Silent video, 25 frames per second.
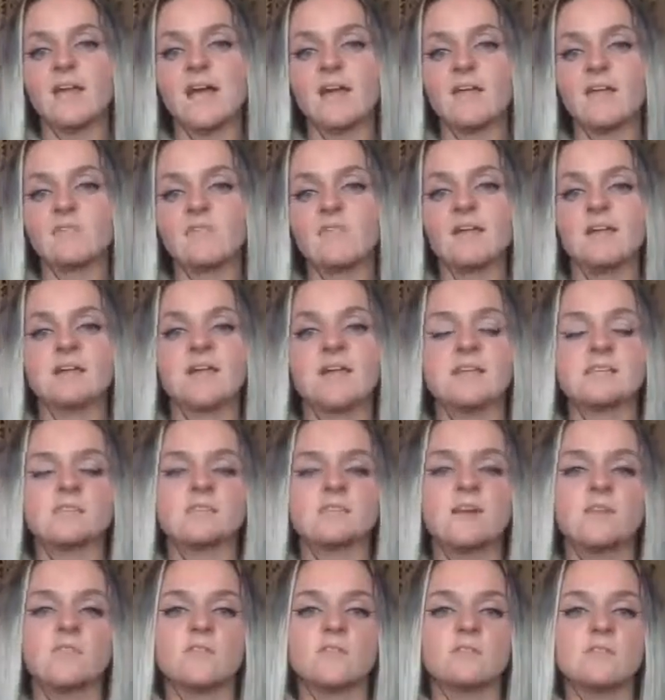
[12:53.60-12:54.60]
I think it's
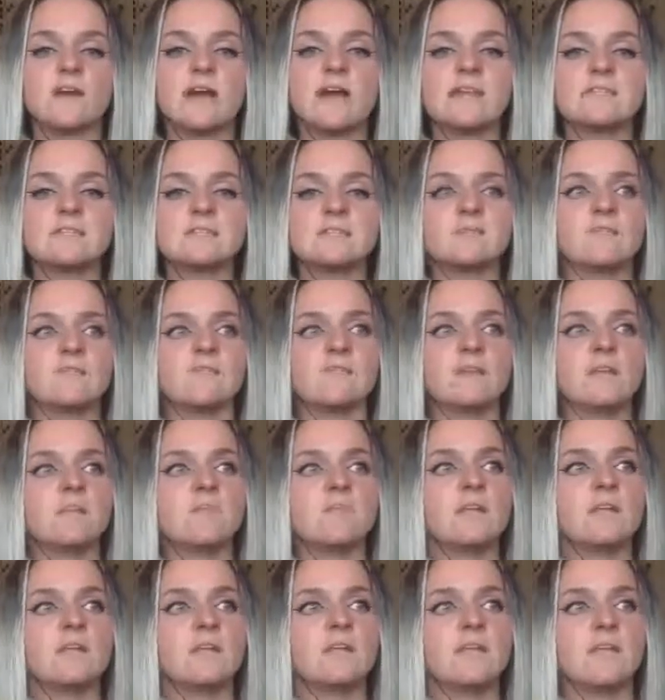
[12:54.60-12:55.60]
not the rise of the
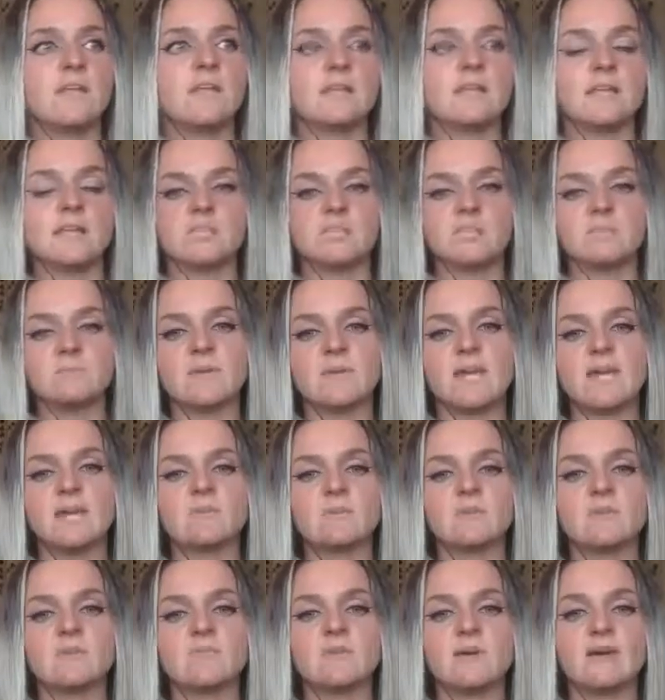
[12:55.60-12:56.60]
feminine. She might
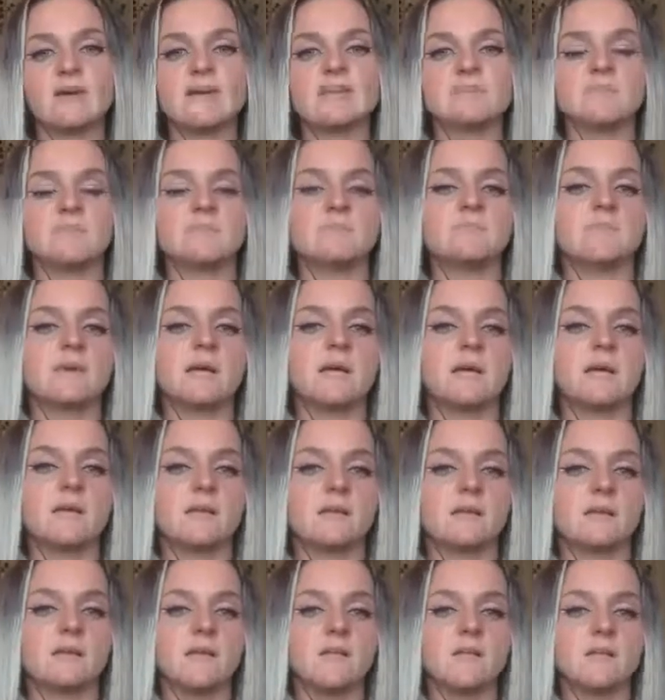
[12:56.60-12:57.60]
be rising back
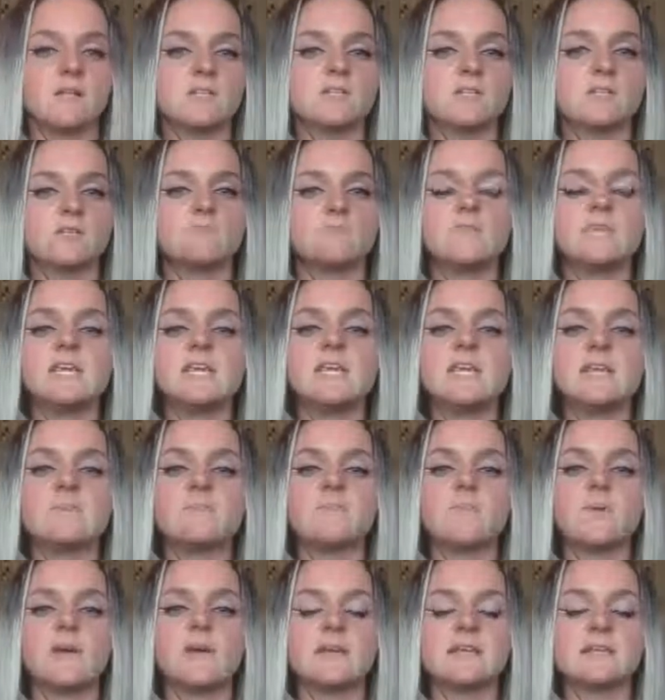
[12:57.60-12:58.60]
to me,
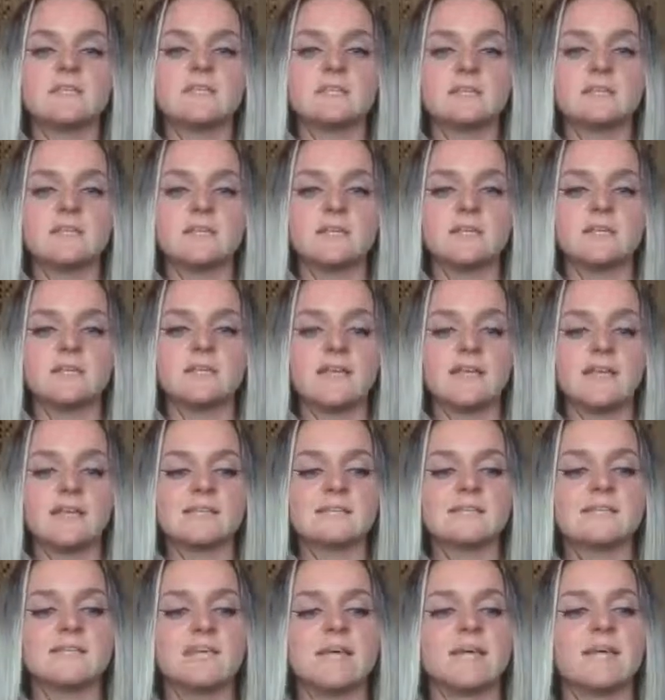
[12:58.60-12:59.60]
but
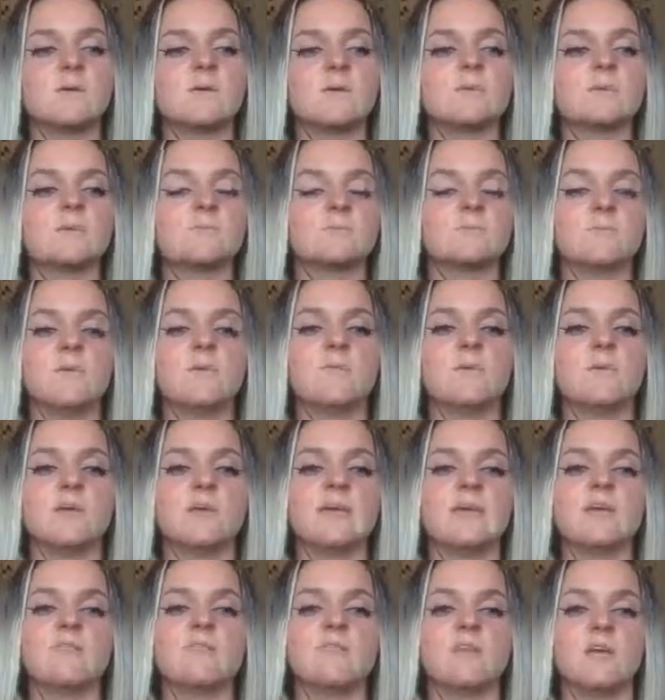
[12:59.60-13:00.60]
it's now the
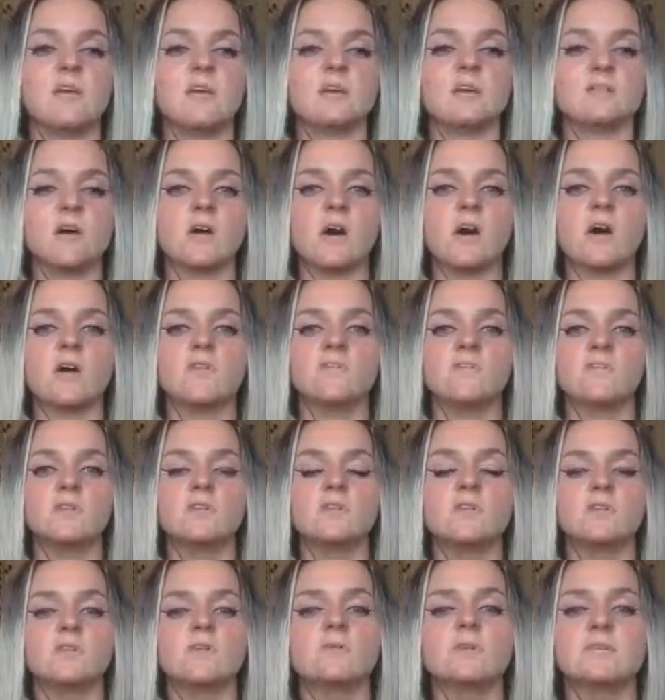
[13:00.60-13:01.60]
period of
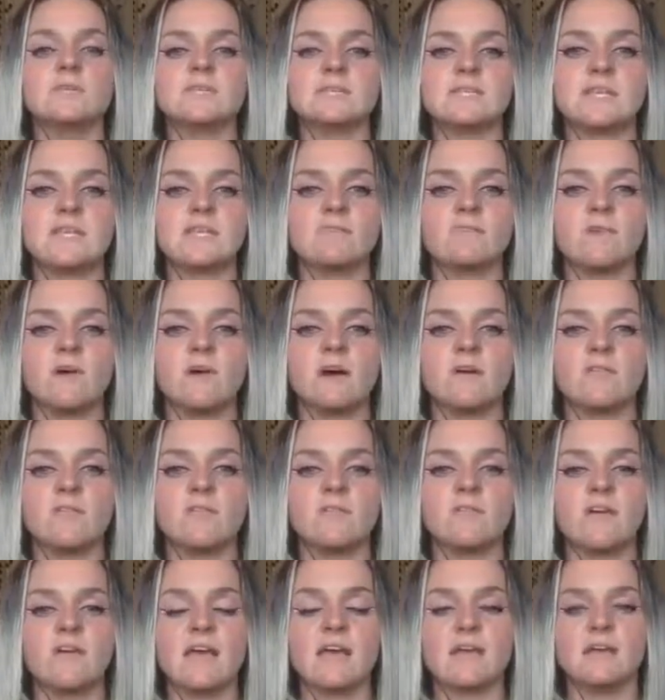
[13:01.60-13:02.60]
unity, rather
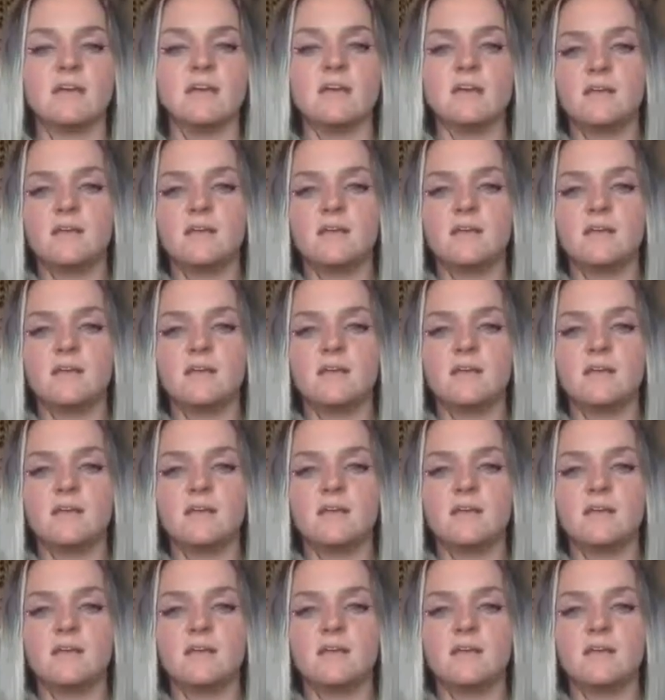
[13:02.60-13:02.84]
than